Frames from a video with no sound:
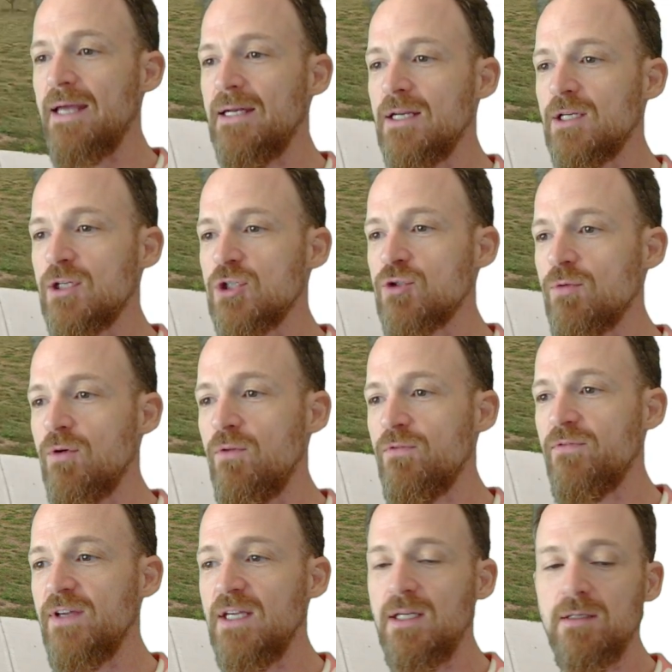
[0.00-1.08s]
hit Control
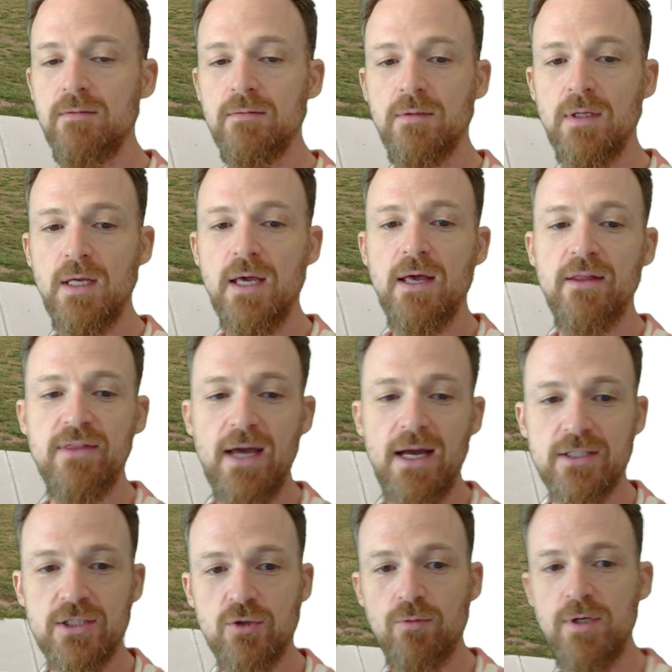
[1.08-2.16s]
V, that
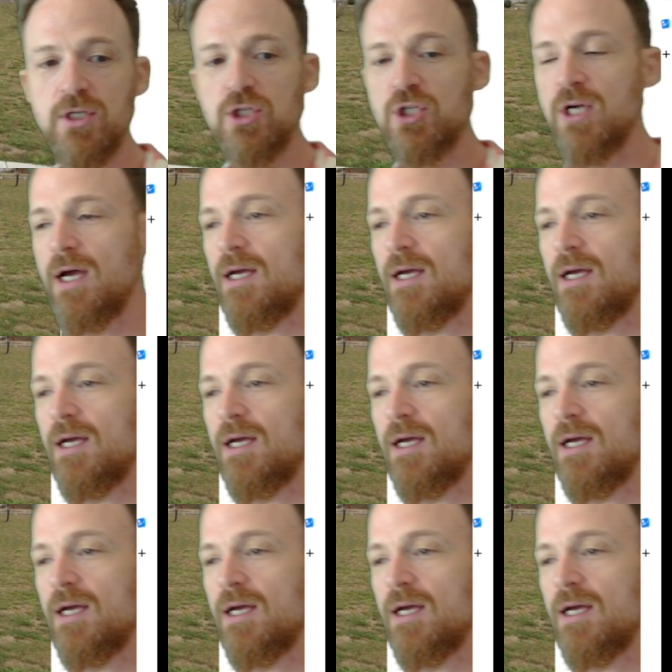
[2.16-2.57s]
screenshot